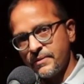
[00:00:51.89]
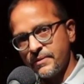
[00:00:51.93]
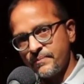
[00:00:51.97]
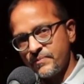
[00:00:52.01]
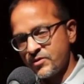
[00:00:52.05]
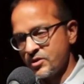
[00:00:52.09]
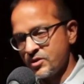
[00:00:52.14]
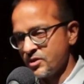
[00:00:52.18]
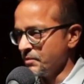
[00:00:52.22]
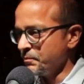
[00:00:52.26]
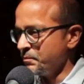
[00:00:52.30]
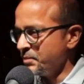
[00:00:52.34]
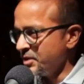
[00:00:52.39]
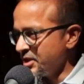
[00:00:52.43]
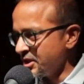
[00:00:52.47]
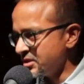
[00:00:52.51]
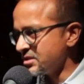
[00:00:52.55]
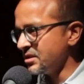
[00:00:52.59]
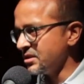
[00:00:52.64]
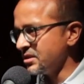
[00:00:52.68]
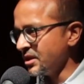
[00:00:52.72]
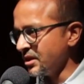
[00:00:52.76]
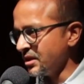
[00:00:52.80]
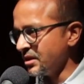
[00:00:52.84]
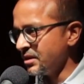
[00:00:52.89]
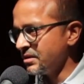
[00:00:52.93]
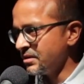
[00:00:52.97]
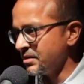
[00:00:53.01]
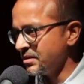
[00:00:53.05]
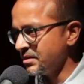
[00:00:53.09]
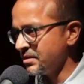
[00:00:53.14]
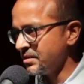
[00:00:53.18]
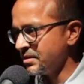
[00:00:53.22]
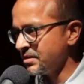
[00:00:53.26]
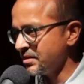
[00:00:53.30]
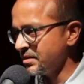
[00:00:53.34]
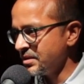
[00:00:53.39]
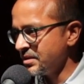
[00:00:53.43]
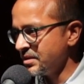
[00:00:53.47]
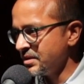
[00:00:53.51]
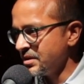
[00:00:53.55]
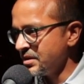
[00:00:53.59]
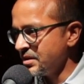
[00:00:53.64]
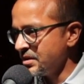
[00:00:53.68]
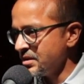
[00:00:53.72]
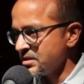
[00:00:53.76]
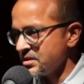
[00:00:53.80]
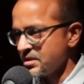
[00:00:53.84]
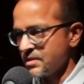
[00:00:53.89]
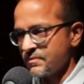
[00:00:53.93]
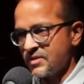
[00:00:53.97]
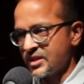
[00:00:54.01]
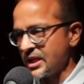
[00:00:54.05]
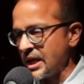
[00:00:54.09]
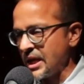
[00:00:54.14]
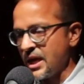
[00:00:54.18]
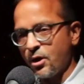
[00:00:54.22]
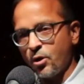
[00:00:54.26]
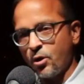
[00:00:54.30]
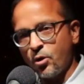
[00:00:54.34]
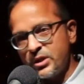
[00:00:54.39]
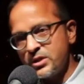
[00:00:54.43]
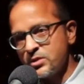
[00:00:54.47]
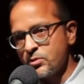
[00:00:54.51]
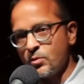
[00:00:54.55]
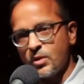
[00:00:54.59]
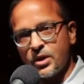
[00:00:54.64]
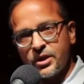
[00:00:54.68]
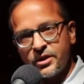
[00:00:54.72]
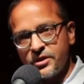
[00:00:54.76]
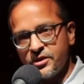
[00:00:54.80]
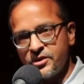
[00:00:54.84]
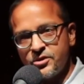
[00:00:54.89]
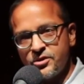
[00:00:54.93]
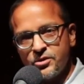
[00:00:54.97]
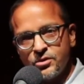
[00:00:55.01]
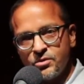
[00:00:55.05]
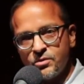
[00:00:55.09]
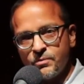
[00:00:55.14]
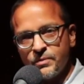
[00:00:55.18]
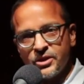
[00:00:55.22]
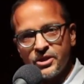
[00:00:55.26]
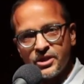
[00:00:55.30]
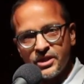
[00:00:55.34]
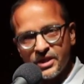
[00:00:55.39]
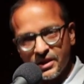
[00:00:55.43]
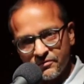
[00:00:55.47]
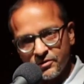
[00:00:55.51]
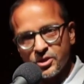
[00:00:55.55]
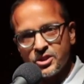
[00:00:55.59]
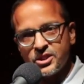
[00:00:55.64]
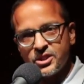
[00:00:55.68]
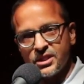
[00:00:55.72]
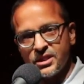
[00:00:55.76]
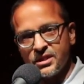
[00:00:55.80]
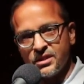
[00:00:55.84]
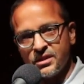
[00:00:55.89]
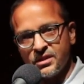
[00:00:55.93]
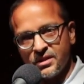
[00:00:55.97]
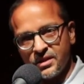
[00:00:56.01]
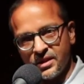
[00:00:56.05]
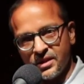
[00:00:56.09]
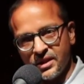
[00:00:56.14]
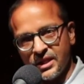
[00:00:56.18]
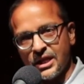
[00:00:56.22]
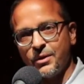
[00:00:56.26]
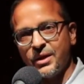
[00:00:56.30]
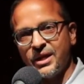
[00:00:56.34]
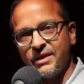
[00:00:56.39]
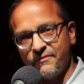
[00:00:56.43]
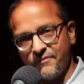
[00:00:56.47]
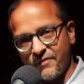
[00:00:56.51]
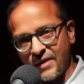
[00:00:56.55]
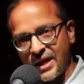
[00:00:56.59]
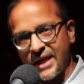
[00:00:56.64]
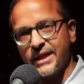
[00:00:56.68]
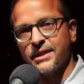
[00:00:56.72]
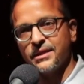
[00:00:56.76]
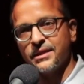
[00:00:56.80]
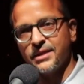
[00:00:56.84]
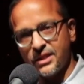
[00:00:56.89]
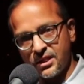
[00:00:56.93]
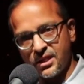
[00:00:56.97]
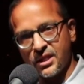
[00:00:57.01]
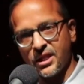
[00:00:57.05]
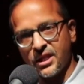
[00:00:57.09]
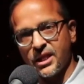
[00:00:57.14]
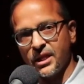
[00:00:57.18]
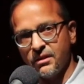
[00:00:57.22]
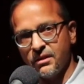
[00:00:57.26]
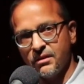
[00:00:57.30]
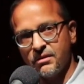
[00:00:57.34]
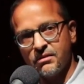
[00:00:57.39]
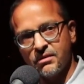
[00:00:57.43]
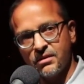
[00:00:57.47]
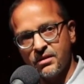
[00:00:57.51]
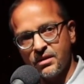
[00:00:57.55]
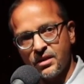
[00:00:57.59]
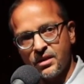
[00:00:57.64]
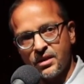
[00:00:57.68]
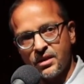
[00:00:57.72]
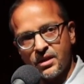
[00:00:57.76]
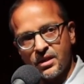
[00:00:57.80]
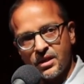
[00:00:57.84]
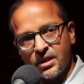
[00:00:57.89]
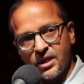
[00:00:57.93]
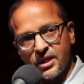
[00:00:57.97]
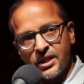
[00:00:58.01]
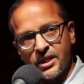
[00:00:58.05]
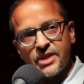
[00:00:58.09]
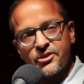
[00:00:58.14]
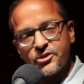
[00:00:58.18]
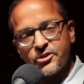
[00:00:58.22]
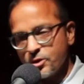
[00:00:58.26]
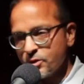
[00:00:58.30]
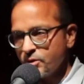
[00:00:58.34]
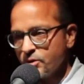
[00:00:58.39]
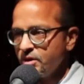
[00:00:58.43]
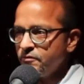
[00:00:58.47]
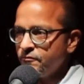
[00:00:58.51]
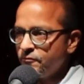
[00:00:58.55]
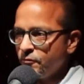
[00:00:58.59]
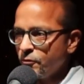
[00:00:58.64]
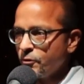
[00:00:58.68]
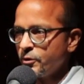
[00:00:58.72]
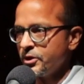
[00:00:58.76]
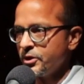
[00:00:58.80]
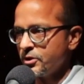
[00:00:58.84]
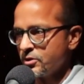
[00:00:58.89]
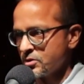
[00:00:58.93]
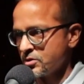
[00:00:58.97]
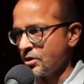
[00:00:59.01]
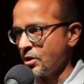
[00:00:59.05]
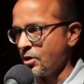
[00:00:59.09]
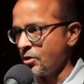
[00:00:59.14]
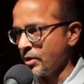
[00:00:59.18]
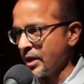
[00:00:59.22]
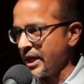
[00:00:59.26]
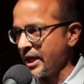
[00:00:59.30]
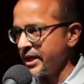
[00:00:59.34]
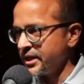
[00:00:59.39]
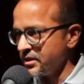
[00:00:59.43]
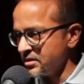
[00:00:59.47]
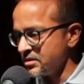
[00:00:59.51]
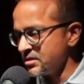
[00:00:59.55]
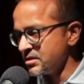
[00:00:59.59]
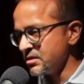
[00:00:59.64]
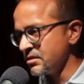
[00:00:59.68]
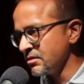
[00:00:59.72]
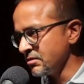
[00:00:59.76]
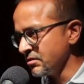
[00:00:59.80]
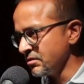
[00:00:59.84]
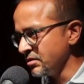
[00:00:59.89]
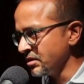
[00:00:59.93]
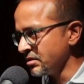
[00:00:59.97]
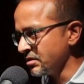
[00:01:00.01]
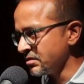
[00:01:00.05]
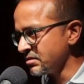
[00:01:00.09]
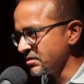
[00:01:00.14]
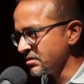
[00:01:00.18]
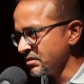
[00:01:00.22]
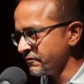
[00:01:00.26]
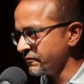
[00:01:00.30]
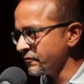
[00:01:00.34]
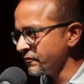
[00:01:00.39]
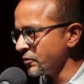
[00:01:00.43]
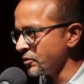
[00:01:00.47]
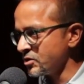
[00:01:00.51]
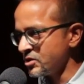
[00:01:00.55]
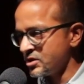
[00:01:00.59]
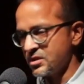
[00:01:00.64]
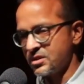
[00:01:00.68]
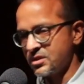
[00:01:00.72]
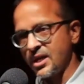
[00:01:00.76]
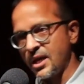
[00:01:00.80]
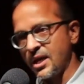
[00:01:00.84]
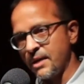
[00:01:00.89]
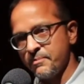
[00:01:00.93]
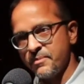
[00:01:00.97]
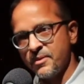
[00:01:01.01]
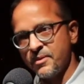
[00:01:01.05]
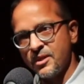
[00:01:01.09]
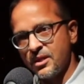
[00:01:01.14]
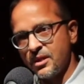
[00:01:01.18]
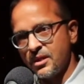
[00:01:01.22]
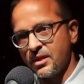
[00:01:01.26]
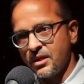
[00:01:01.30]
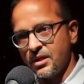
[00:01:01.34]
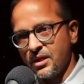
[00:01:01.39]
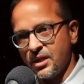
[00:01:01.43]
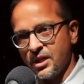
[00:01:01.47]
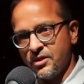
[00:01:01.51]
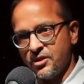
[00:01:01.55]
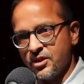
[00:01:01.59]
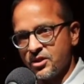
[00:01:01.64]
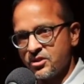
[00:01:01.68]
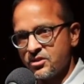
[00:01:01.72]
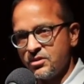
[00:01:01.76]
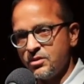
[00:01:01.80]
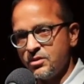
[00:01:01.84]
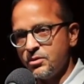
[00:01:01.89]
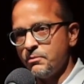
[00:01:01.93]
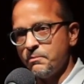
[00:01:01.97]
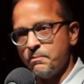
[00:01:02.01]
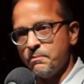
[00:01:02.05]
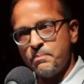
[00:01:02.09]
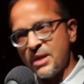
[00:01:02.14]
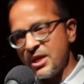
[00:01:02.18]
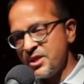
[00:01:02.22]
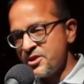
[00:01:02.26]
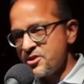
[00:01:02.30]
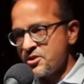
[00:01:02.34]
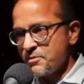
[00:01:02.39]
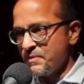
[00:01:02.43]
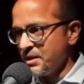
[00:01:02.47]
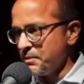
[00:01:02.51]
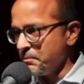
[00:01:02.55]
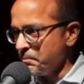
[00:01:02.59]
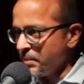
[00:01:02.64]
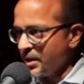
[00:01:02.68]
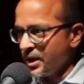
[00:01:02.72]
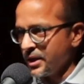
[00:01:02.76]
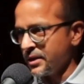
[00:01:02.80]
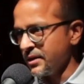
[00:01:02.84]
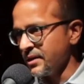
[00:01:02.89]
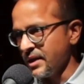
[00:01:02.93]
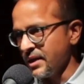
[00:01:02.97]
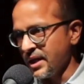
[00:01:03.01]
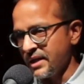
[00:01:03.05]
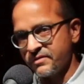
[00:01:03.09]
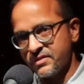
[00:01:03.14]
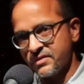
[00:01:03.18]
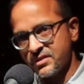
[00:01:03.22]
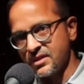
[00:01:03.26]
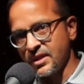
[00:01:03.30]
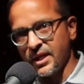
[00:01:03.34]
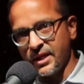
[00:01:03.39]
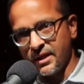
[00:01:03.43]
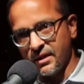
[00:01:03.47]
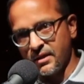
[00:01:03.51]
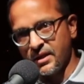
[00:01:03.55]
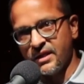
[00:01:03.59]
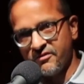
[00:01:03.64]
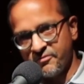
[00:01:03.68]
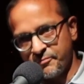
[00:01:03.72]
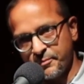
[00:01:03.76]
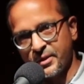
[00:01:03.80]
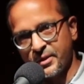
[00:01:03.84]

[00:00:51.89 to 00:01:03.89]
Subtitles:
to the big city. Something I always wanted to do but never did, and now I finally can. And at 34 years old, I consider this the first step in this new Benjamin Button lifestyle I have